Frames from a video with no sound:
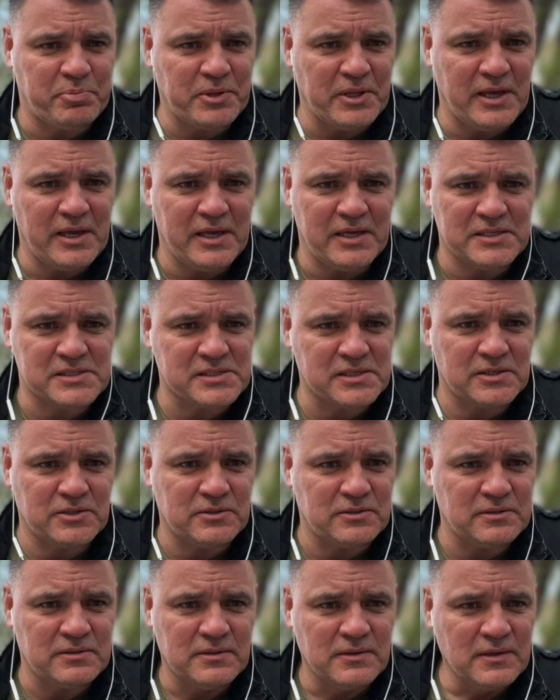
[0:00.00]
place
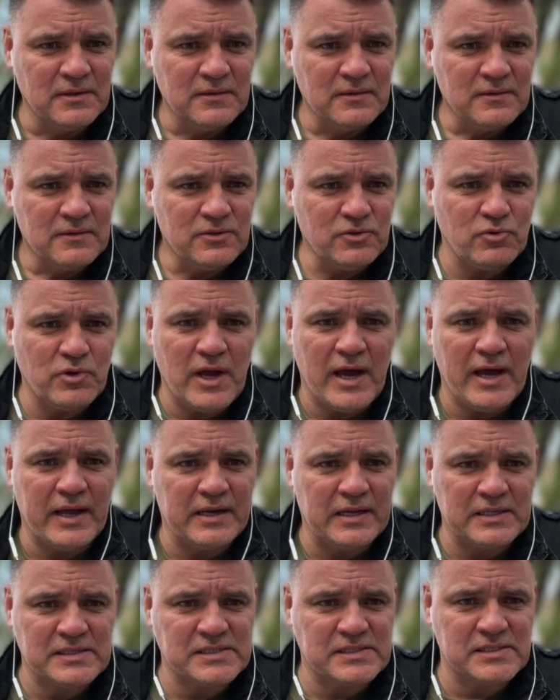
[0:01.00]
and
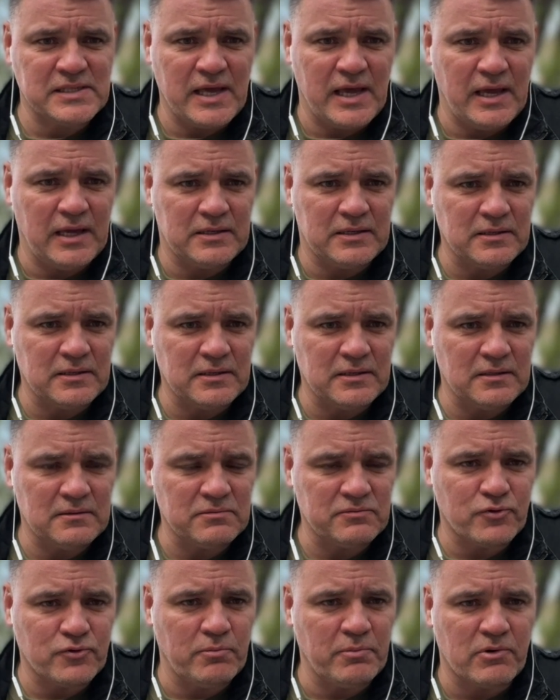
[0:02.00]
United States and
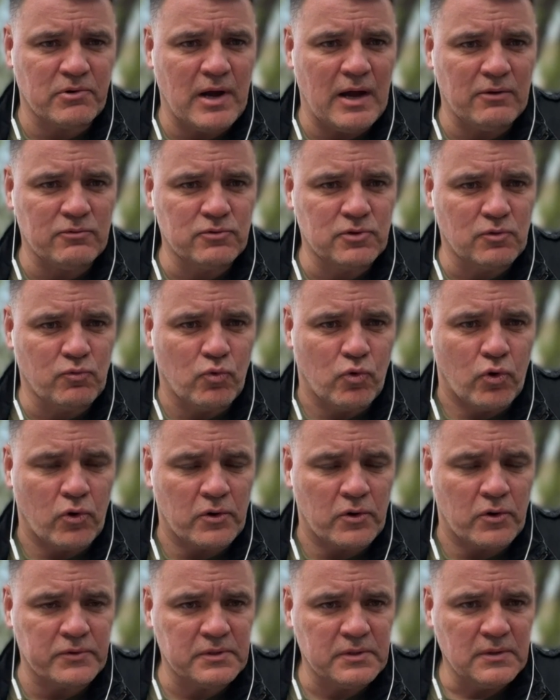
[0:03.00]
from around the
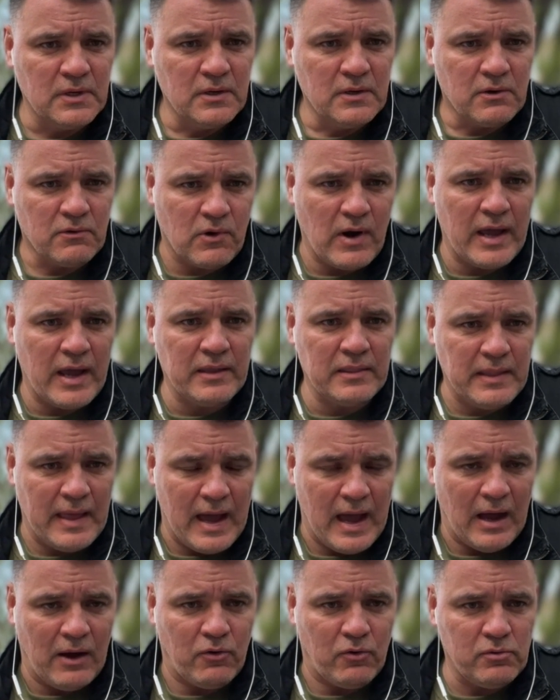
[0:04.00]
world, right
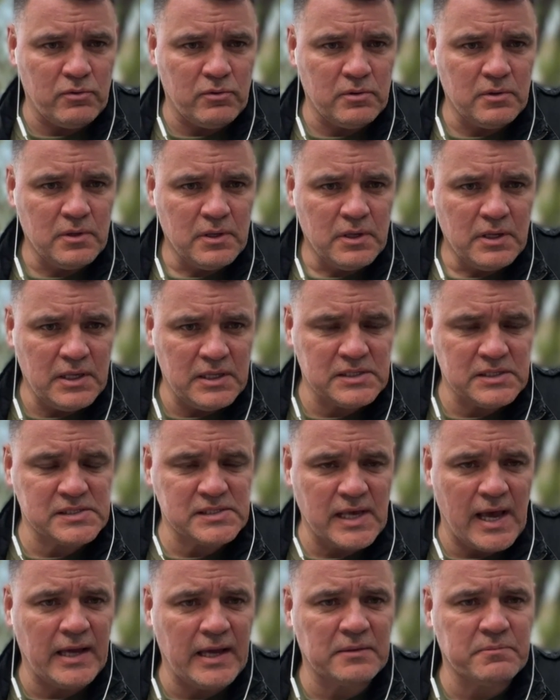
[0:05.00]
now,
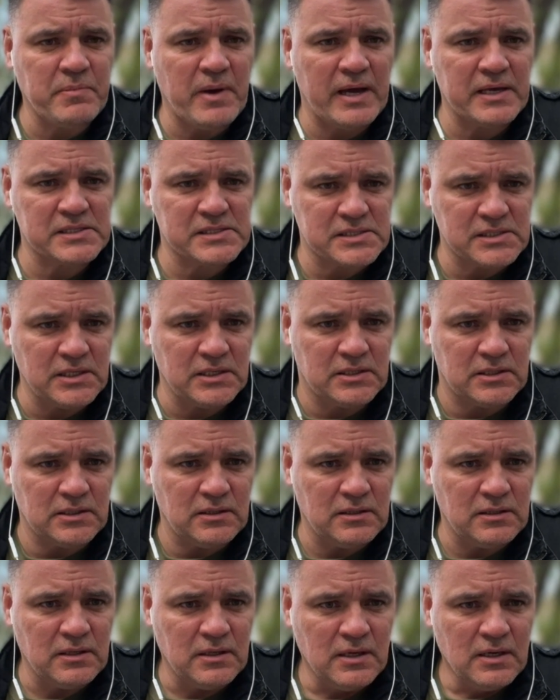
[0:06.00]
inside my
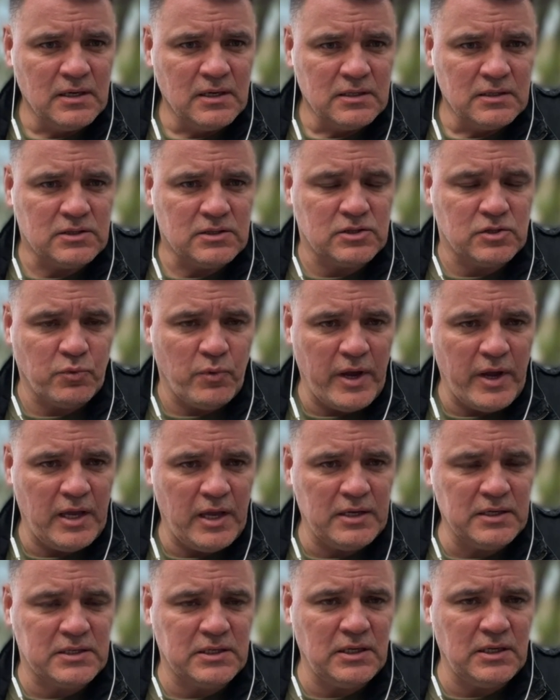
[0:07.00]
city,
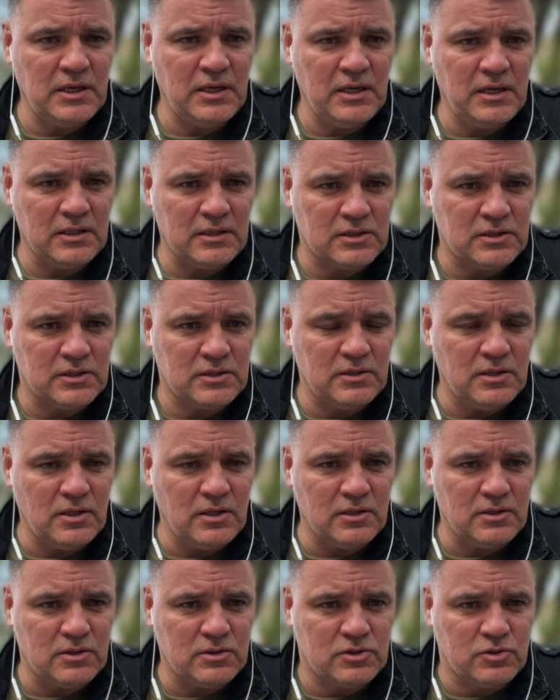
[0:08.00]

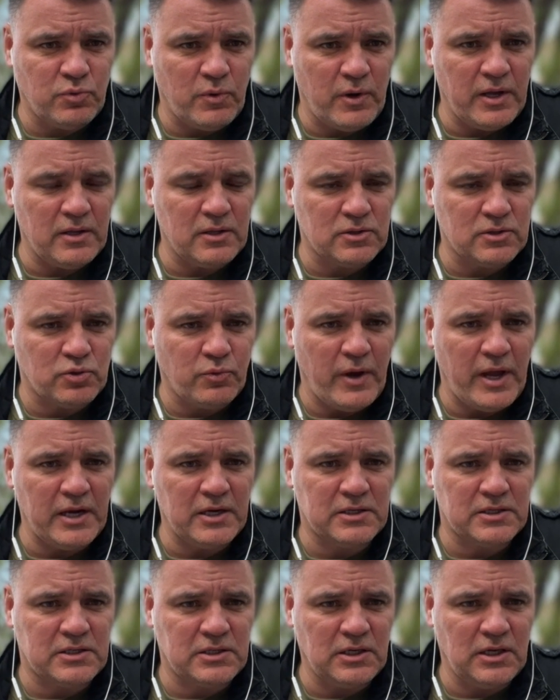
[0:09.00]

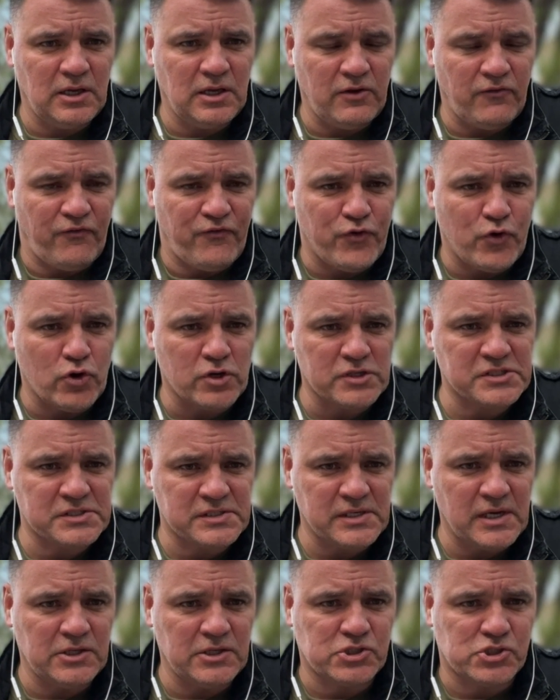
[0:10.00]
21st
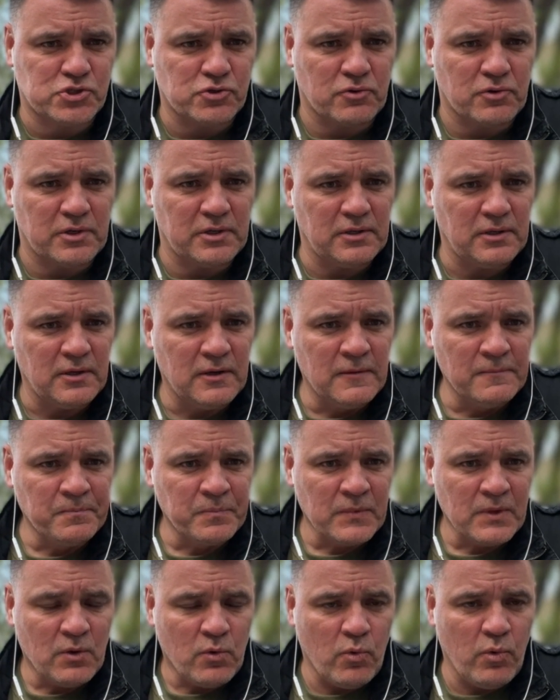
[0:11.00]
century,
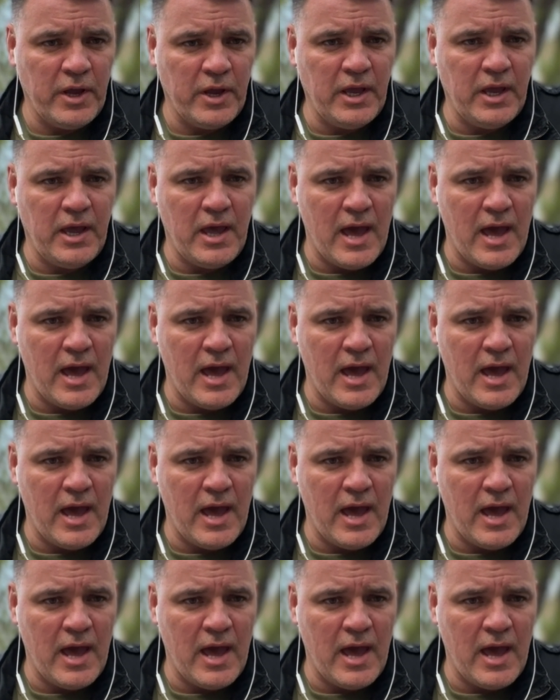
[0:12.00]
we